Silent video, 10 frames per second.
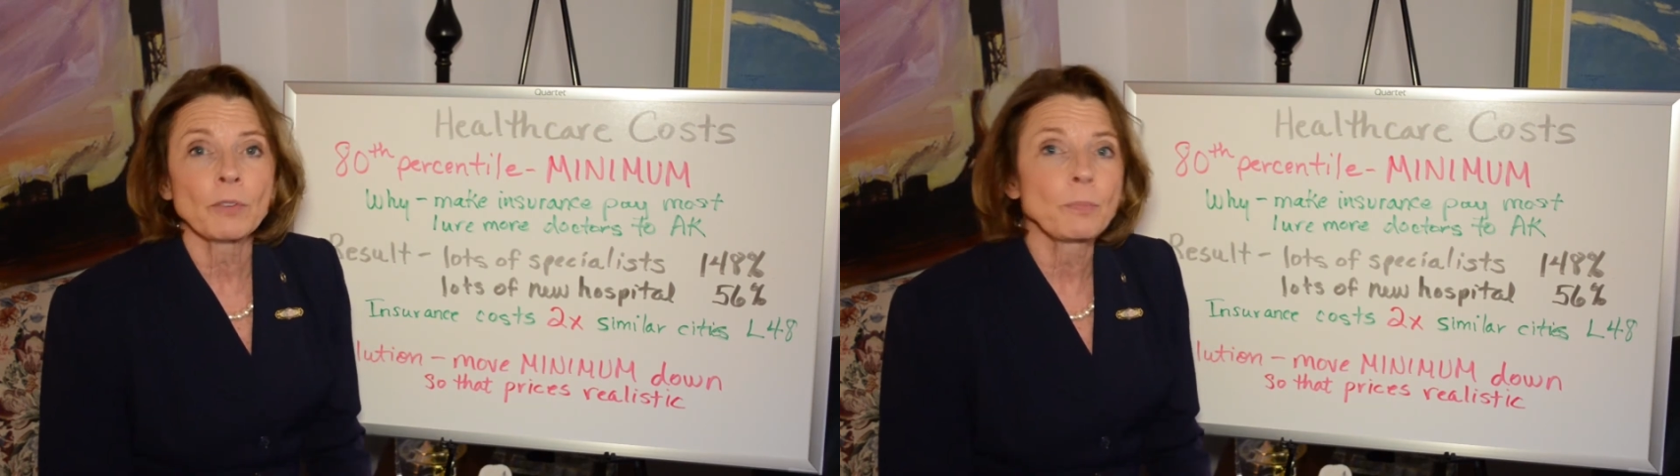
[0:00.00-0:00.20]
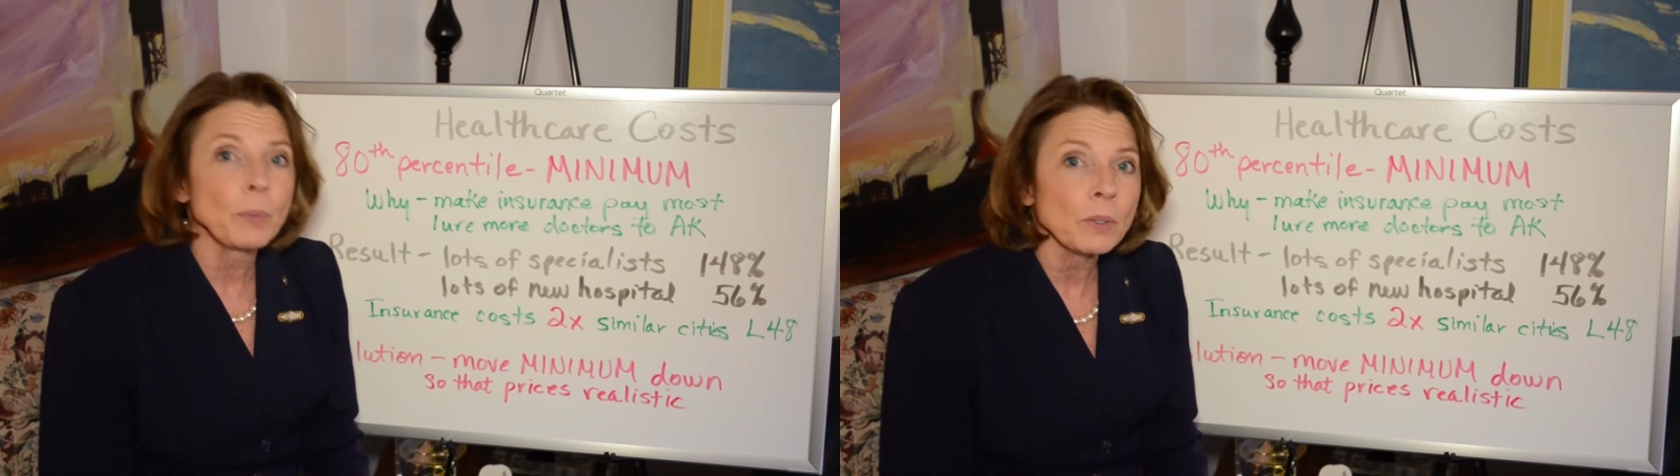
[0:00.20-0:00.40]

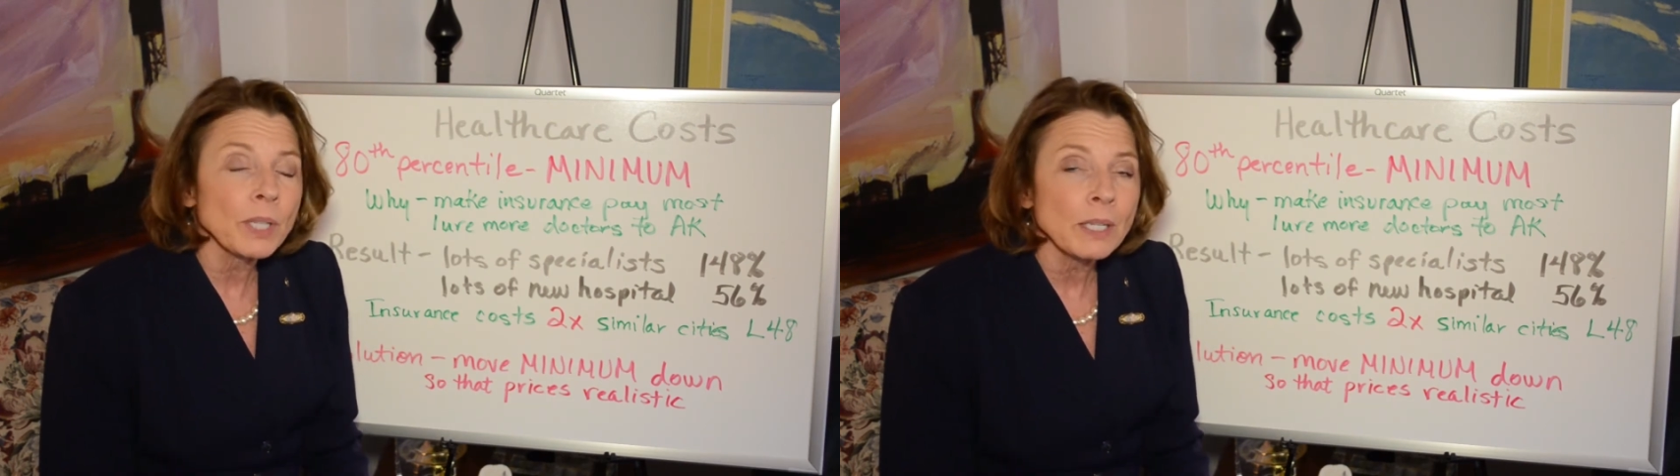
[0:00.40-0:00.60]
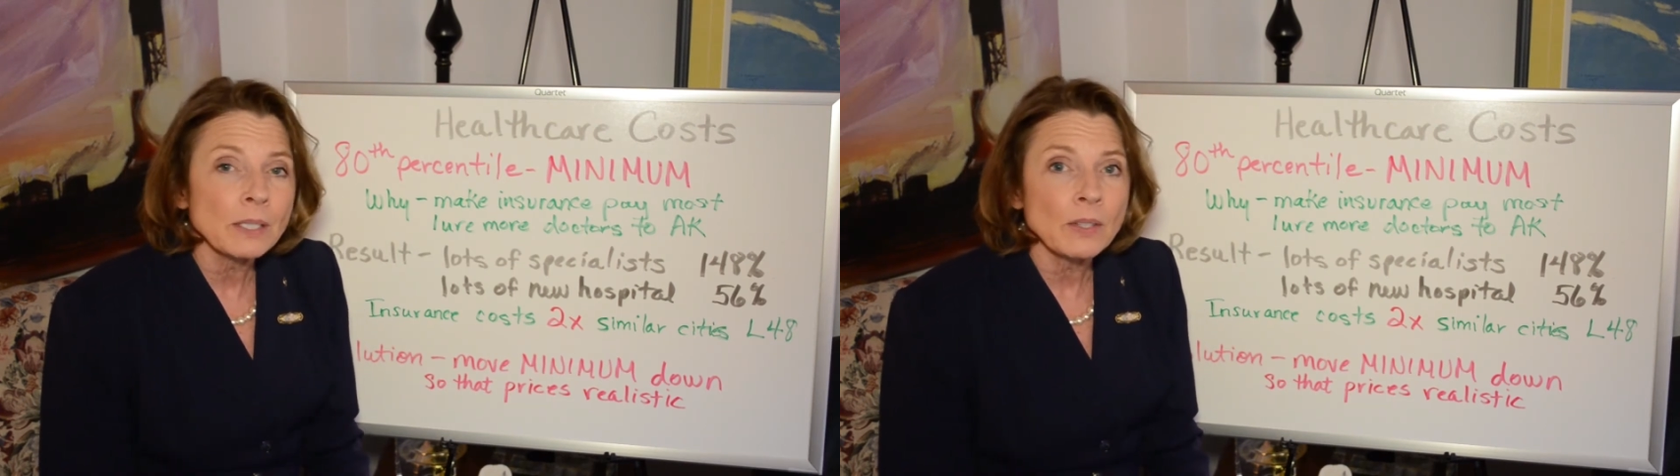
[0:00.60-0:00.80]
of
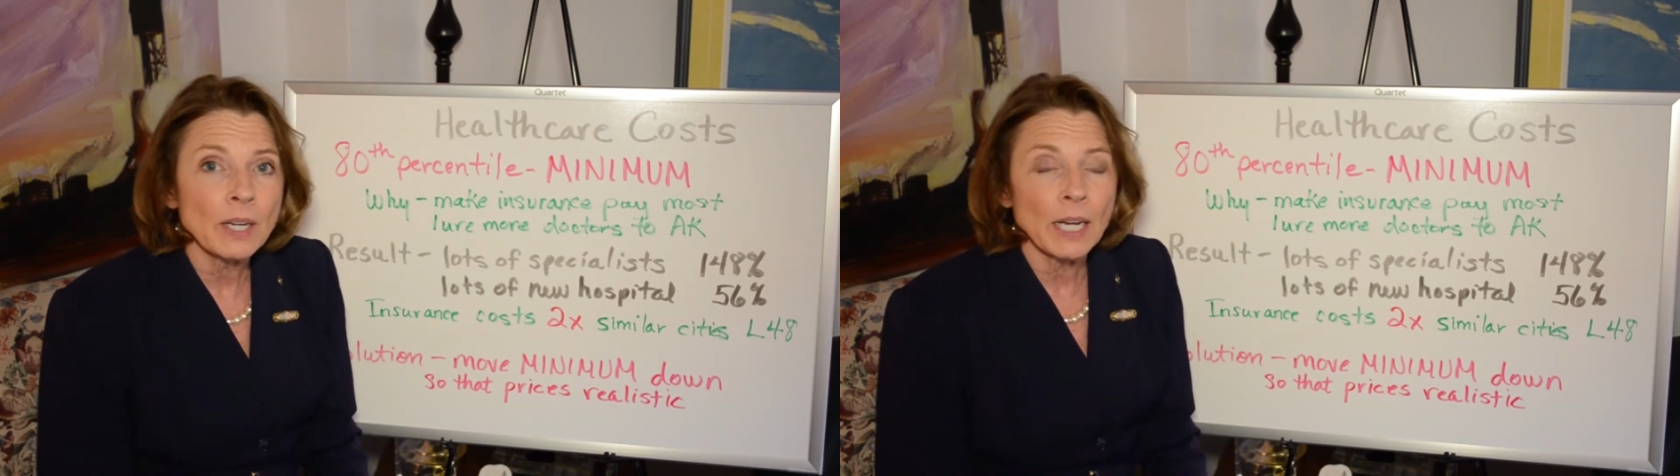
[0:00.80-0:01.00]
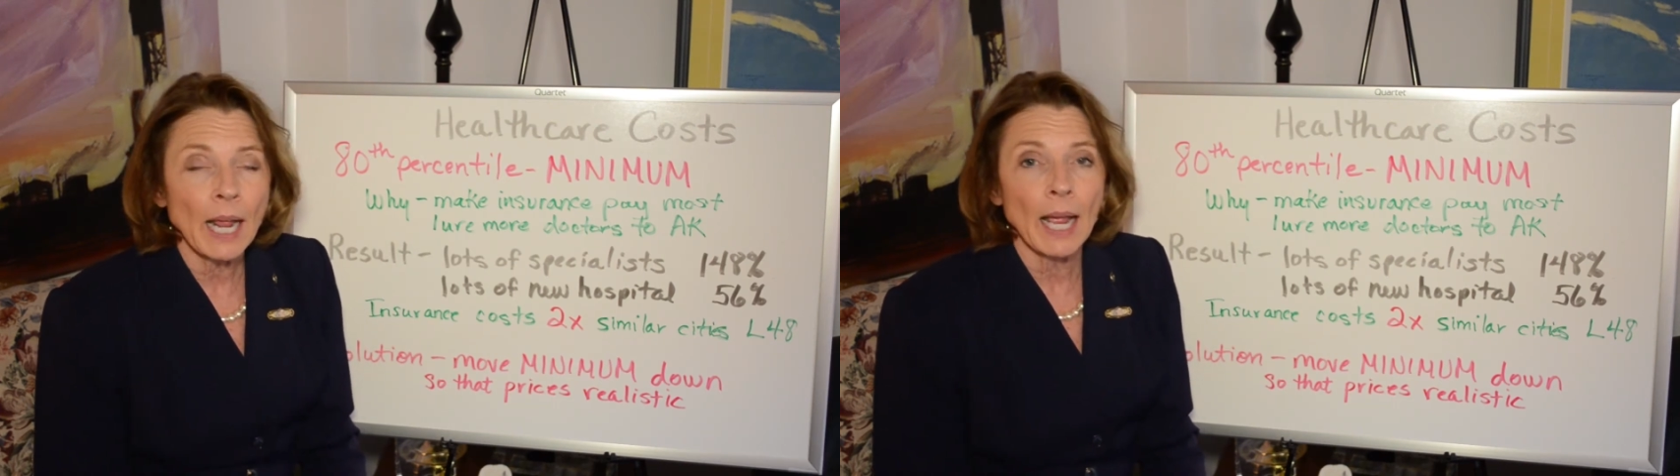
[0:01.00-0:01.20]
buildings
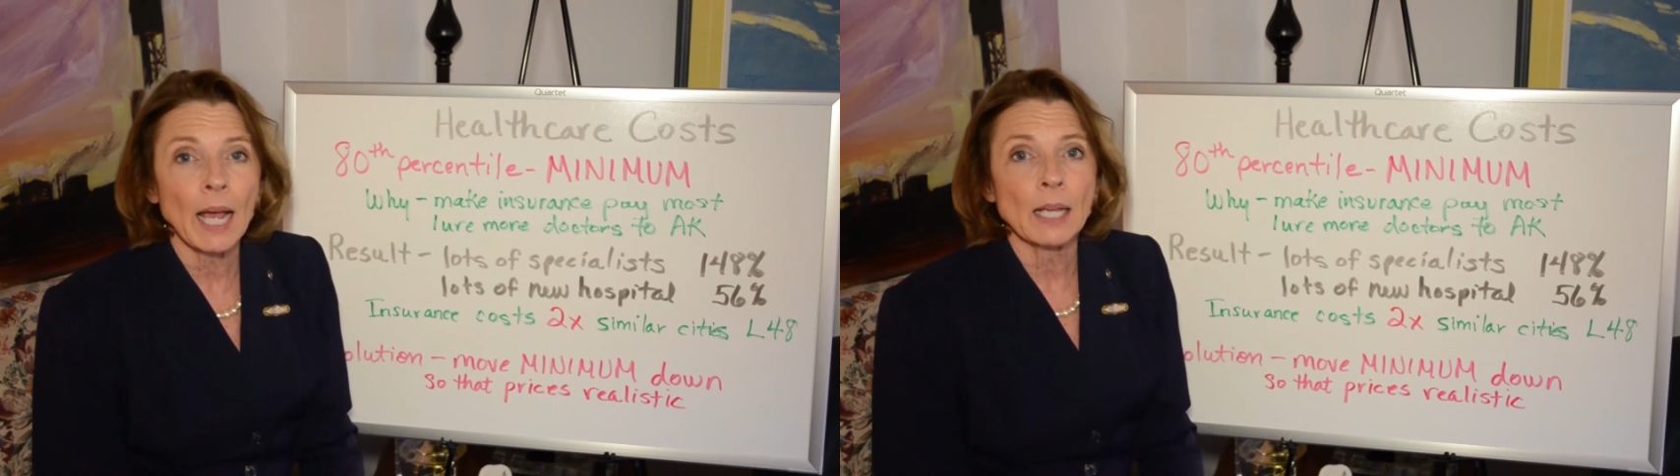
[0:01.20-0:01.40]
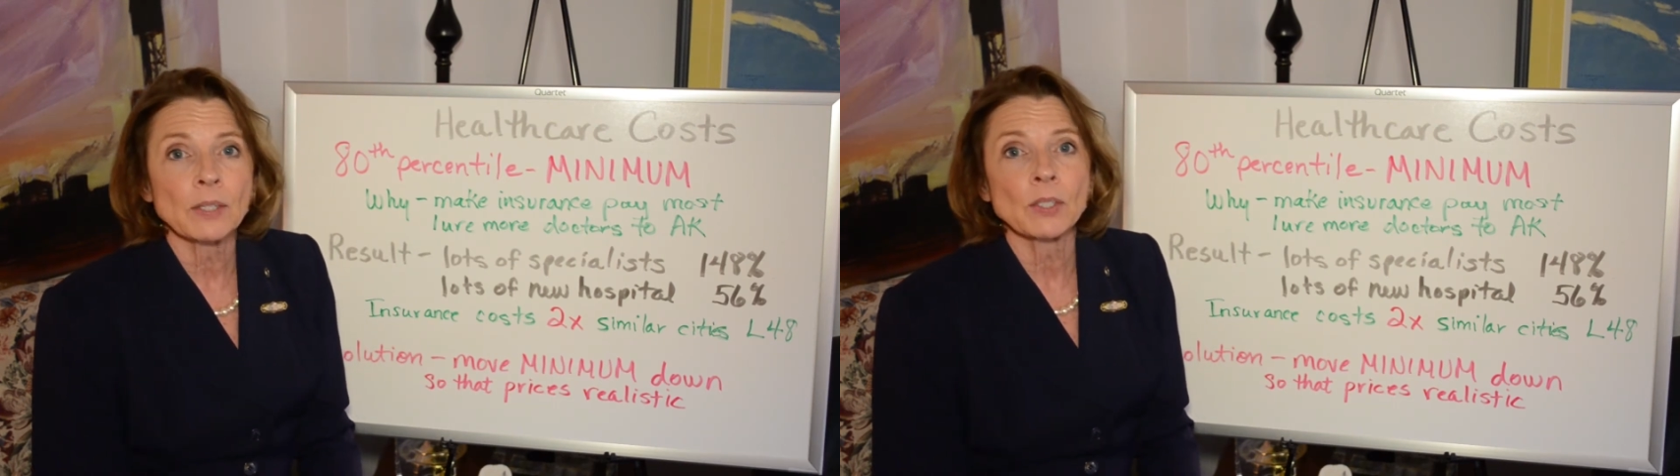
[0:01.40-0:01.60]
that it
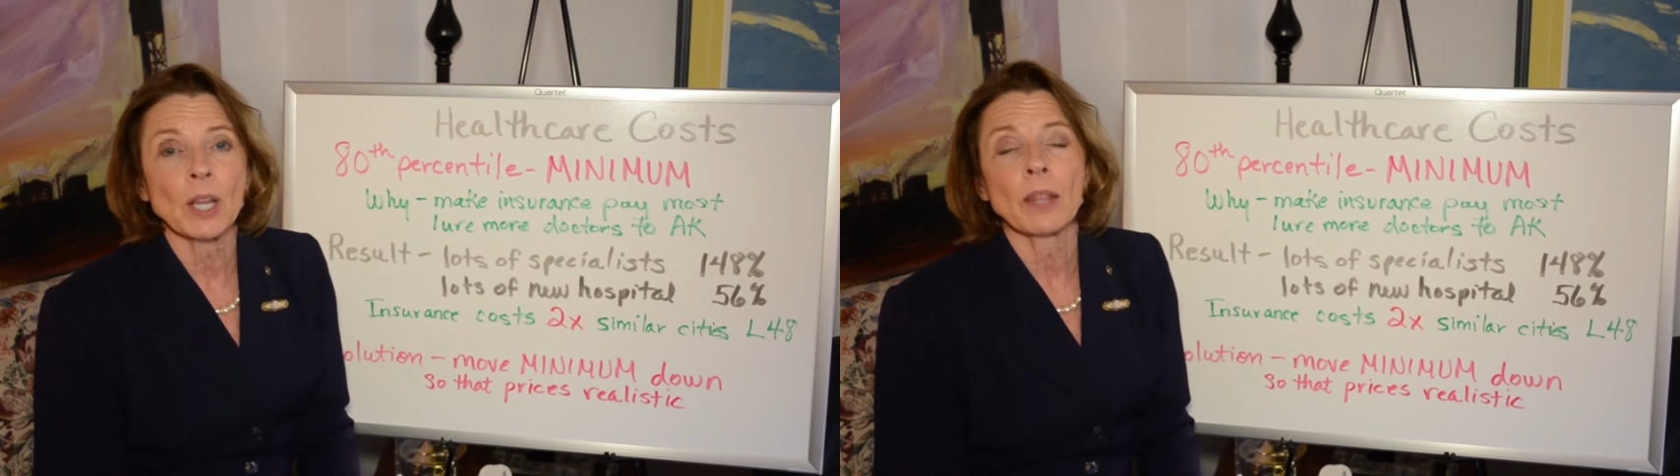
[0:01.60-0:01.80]
has